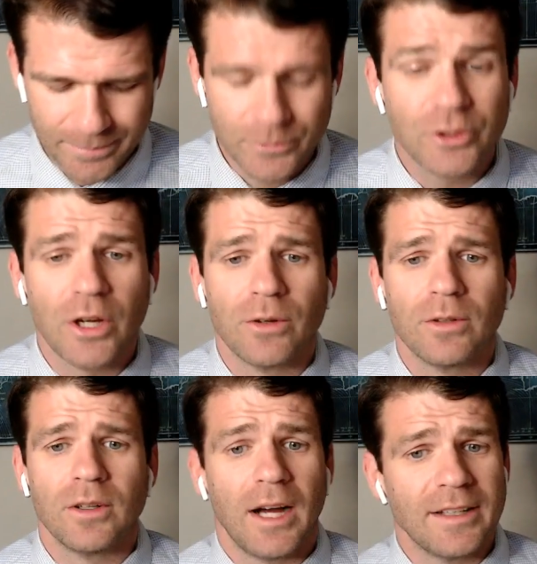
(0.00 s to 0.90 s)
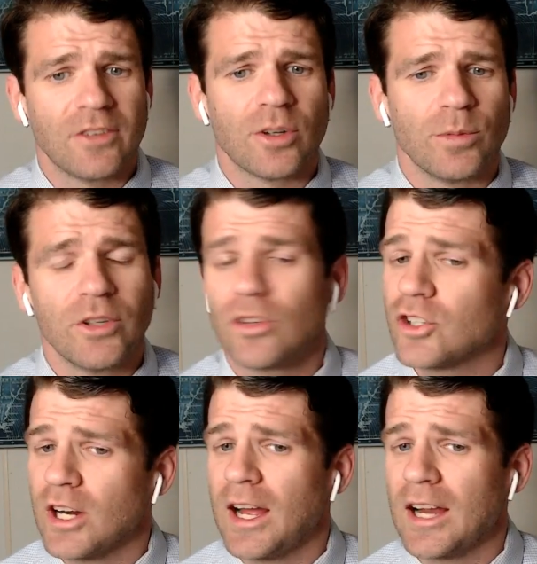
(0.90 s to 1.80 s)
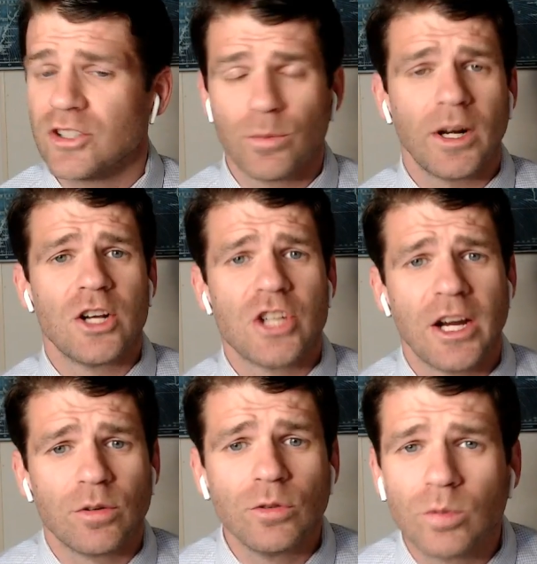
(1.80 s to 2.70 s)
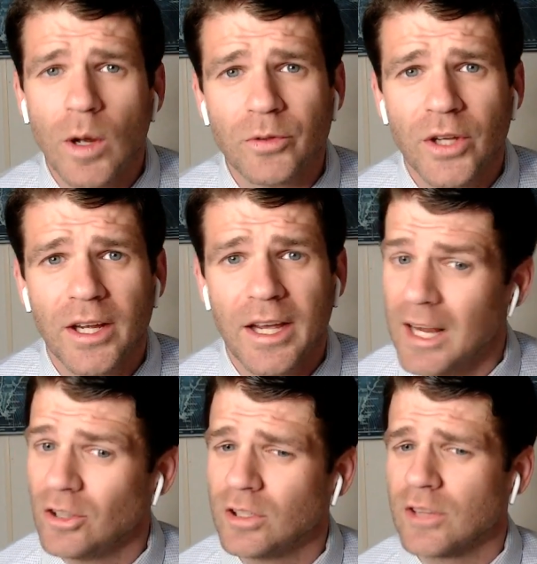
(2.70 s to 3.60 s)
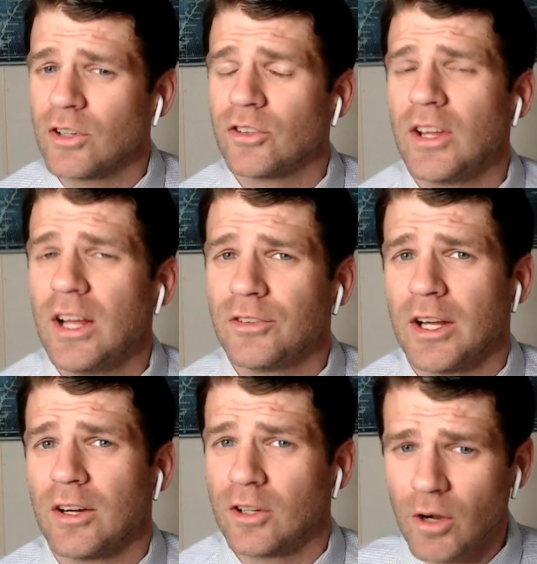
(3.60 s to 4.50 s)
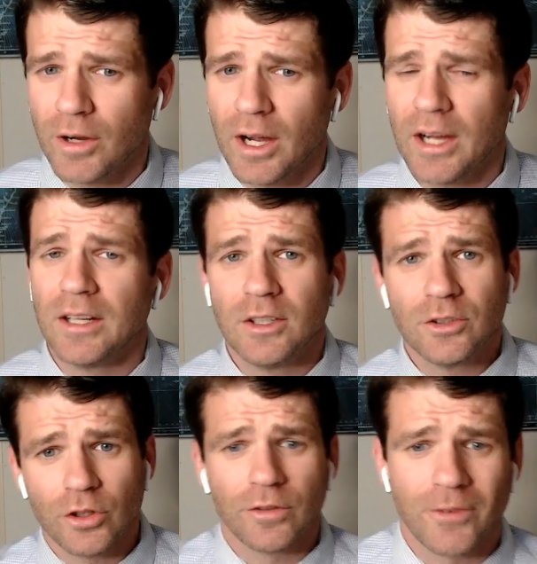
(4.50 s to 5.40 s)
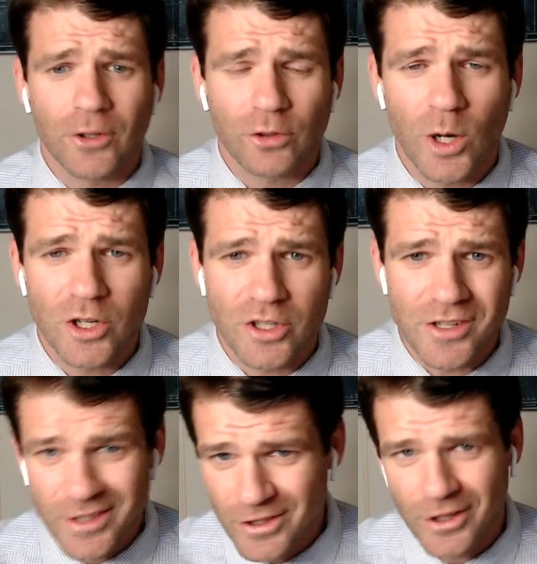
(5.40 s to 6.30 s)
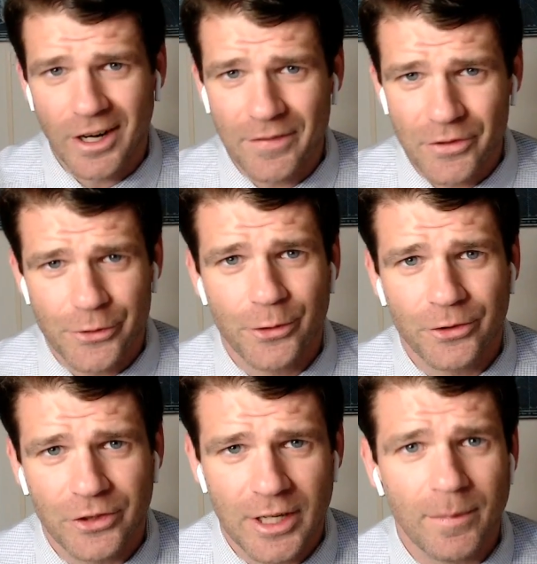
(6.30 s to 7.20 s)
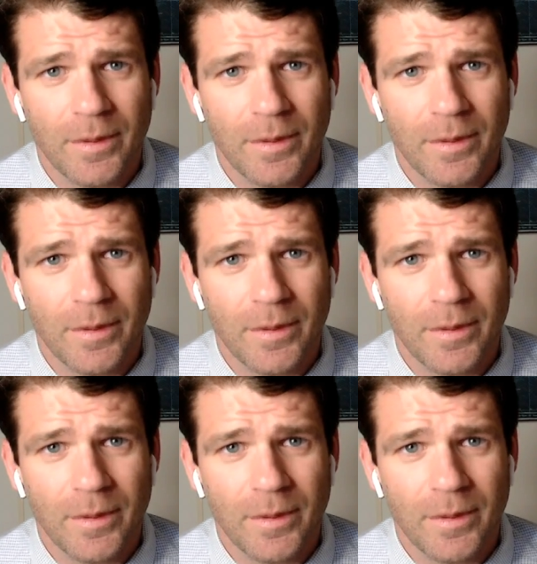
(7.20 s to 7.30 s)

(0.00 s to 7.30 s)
So I did some research, and I actually went on J. Crew's website and I looked at their sales that are going on. So your first question, you're going to have to do the same.